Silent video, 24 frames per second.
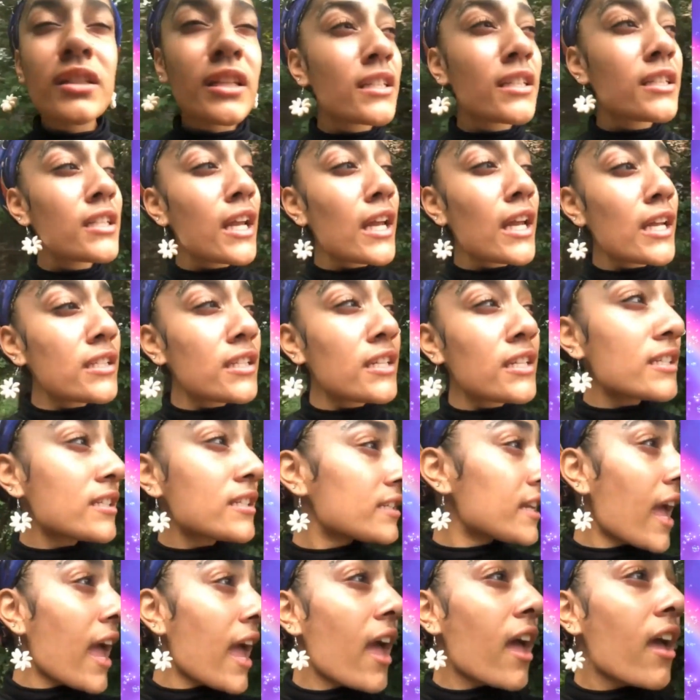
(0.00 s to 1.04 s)
to
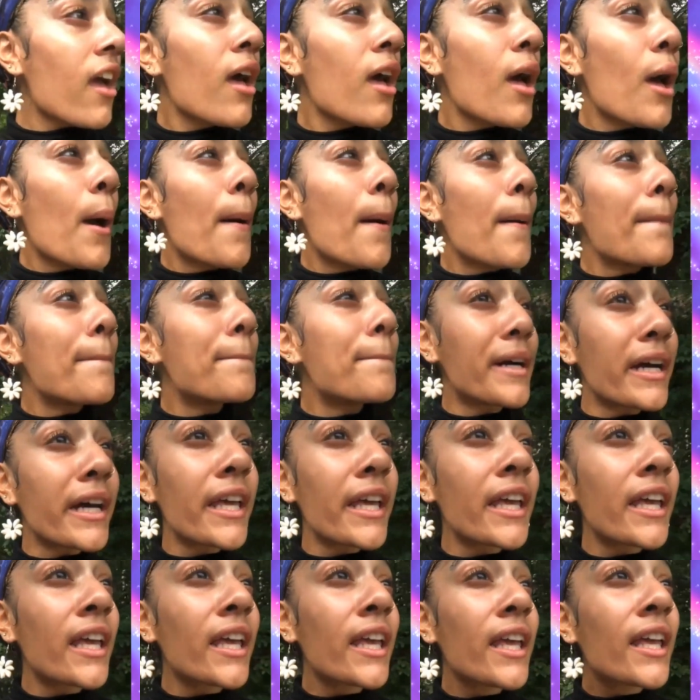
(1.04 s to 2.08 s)
things that they
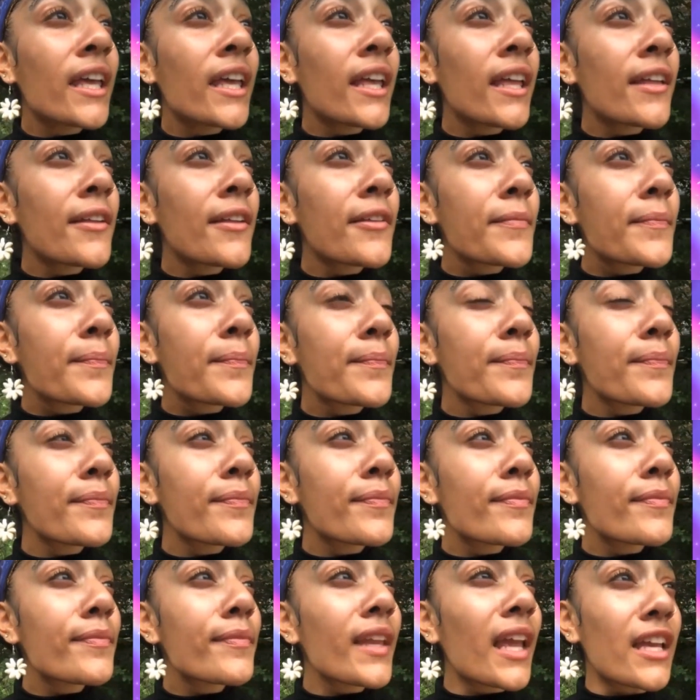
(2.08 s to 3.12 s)
probably never even
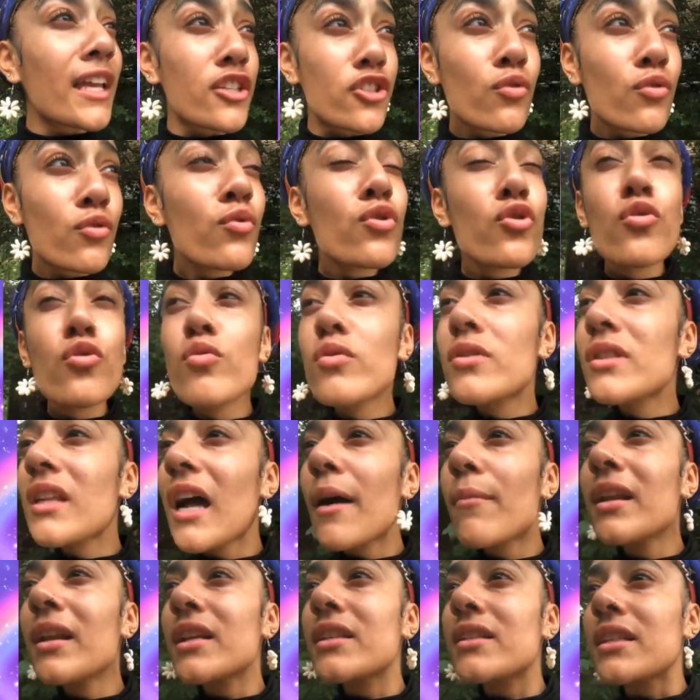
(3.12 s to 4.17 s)
did. I know
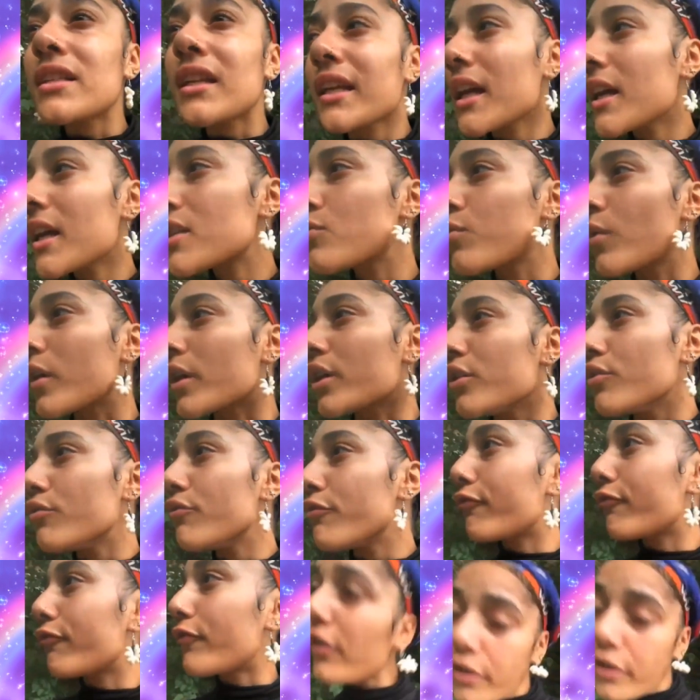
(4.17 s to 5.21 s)
Aya had
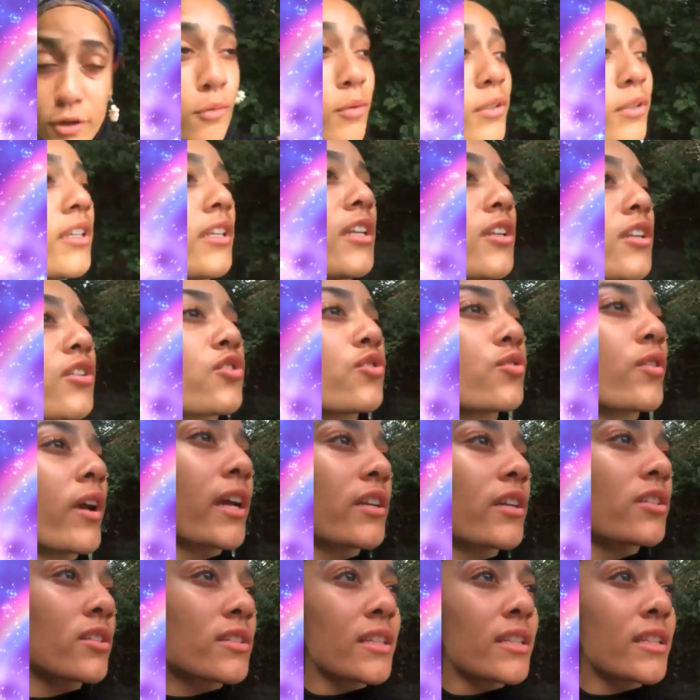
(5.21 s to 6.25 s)
subjected
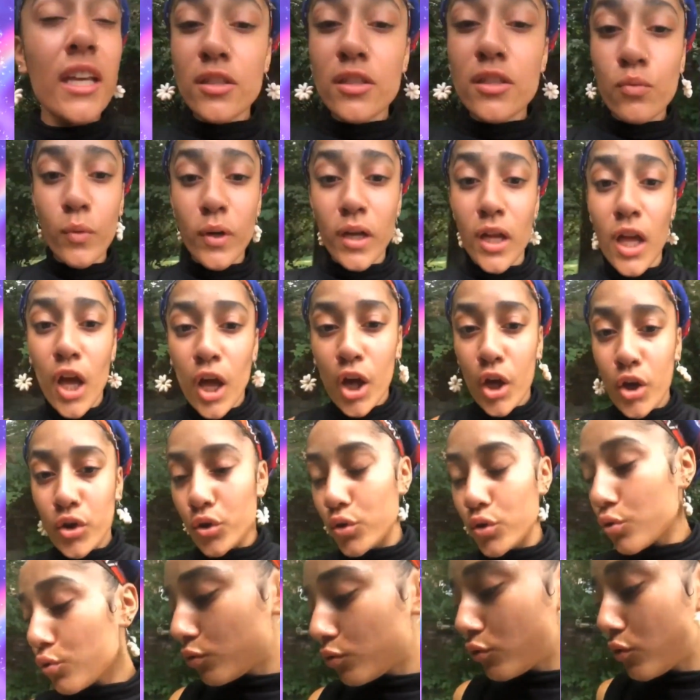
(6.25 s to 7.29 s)
herself to that
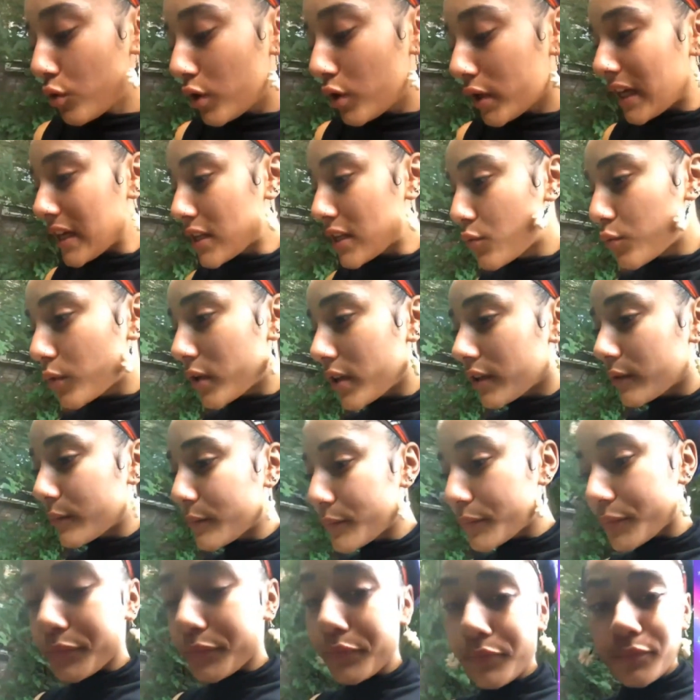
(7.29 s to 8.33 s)
lifestyle, so she
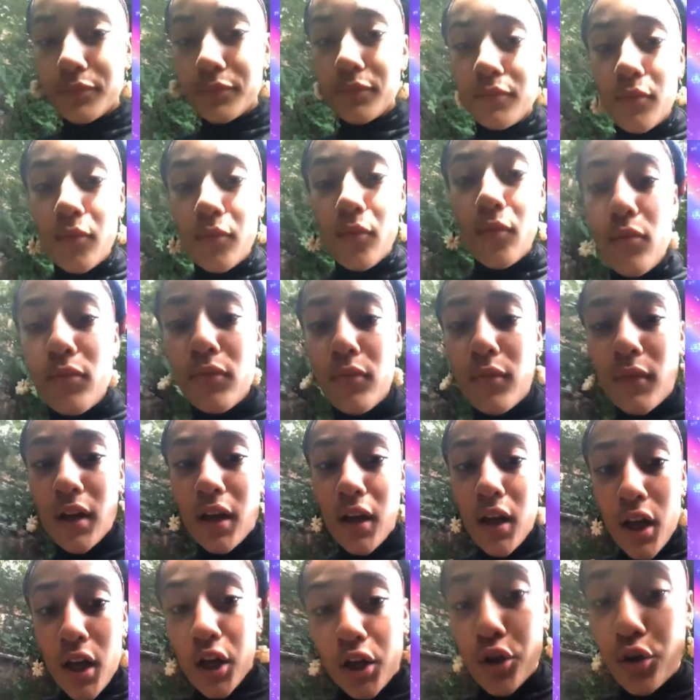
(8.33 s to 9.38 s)
might not be that
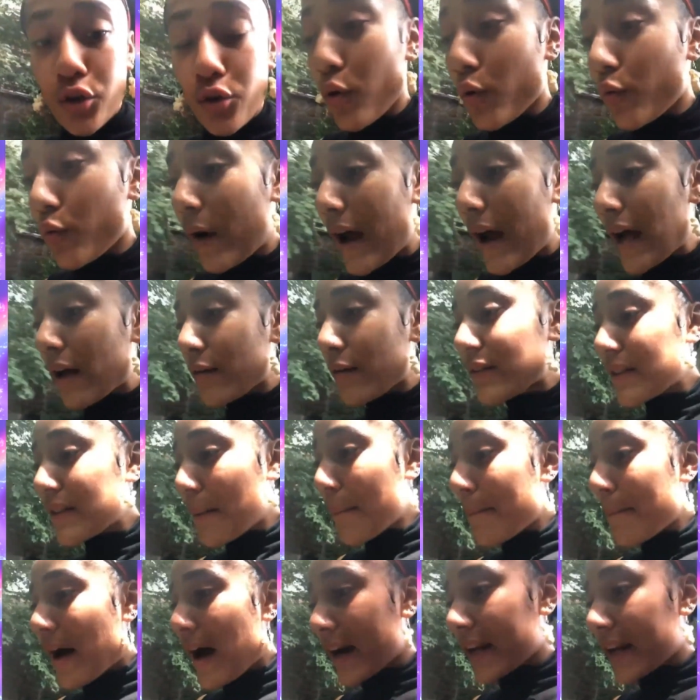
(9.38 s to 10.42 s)
bothered with it. But I'm
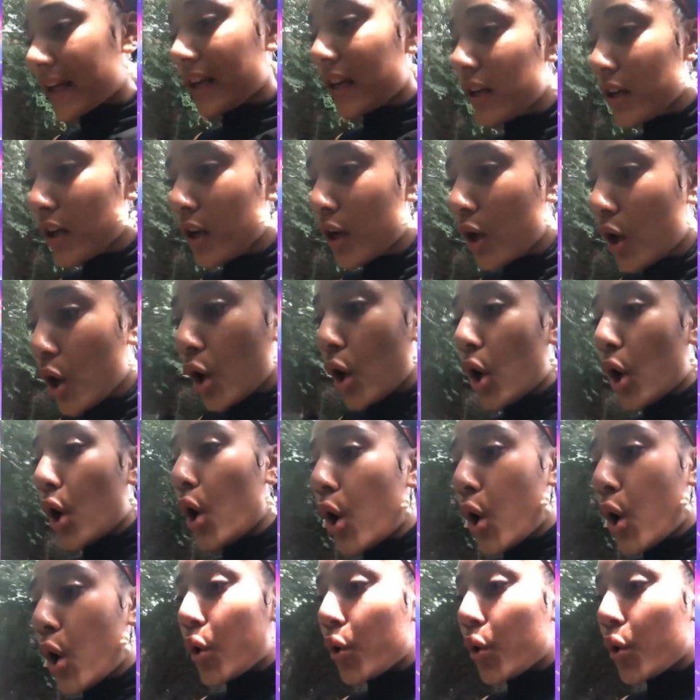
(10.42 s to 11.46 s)
talking about the
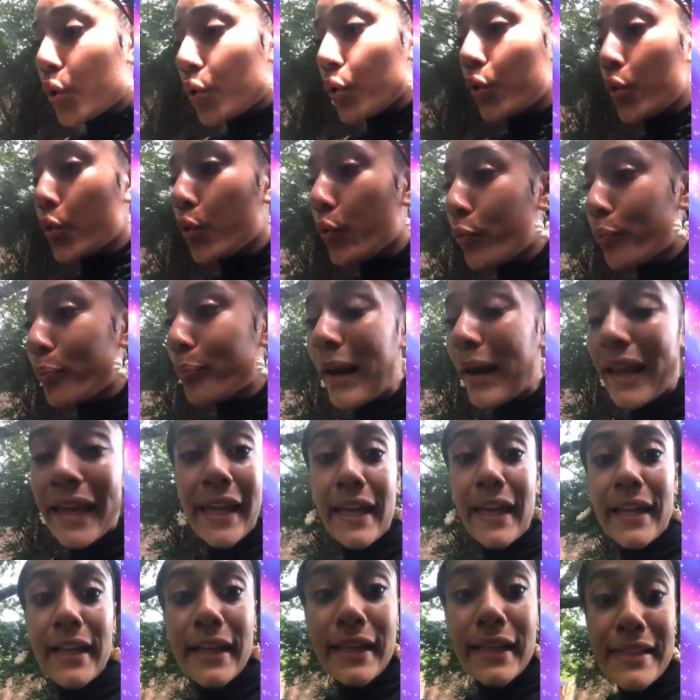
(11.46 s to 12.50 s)
other
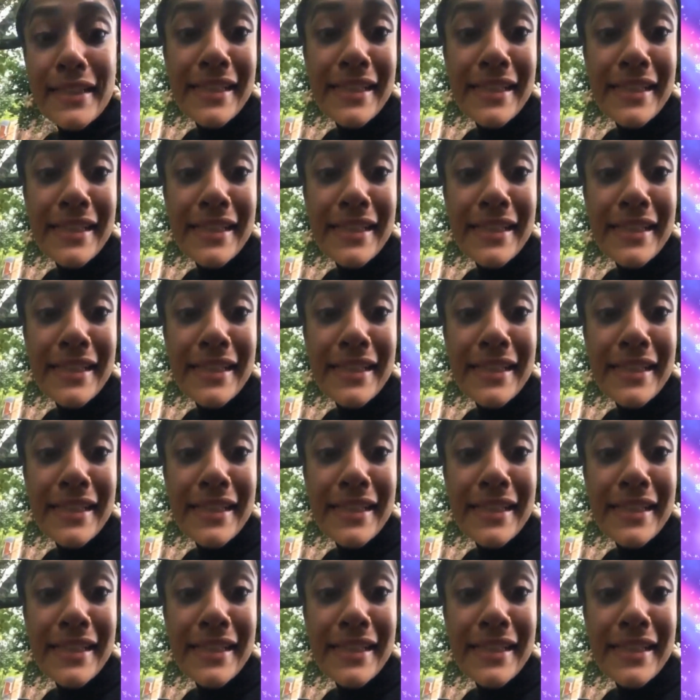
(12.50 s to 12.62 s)
younger